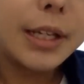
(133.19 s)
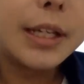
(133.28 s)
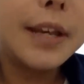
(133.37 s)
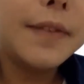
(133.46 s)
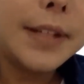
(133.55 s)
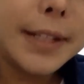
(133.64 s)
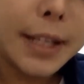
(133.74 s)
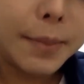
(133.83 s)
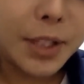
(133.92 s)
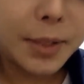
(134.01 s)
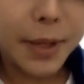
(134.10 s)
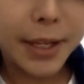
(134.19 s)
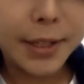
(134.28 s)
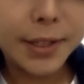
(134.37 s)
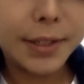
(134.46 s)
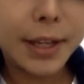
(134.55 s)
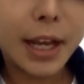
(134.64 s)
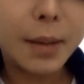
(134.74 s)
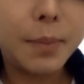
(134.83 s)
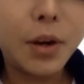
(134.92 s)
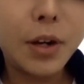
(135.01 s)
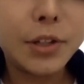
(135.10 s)
Given some space, I
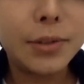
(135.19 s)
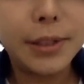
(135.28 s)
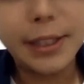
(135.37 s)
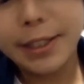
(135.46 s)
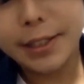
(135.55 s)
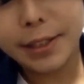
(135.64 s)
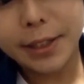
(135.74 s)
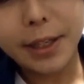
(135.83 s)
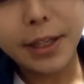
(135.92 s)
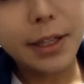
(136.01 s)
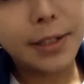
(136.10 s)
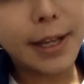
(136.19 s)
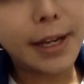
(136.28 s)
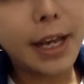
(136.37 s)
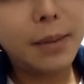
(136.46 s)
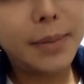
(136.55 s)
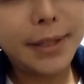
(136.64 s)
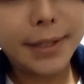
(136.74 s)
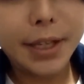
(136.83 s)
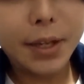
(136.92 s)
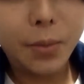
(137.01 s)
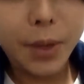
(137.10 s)
postulate that Amos
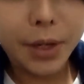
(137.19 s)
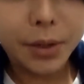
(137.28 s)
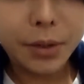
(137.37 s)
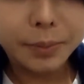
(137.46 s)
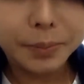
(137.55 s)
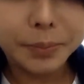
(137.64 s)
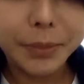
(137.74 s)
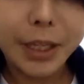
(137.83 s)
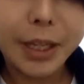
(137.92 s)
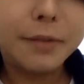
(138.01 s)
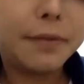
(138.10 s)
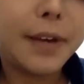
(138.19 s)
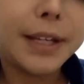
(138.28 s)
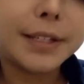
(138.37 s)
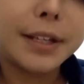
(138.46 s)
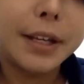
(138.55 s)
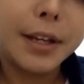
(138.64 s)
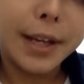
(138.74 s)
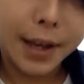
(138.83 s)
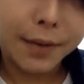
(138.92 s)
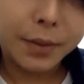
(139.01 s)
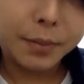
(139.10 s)
Yee will, in fact,
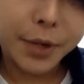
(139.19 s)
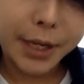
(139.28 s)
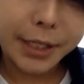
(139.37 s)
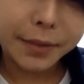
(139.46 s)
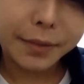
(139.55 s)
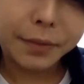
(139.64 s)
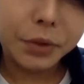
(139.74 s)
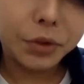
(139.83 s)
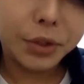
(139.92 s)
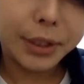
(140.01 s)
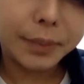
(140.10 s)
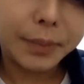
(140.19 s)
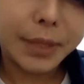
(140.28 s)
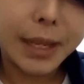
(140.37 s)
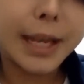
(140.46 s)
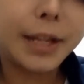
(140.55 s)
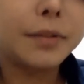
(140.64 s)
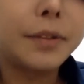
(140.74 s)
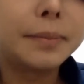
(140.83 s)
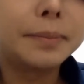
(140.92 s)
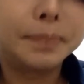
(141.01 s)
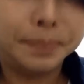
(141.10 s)
have a bright future ahead of
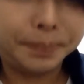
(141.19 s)
him.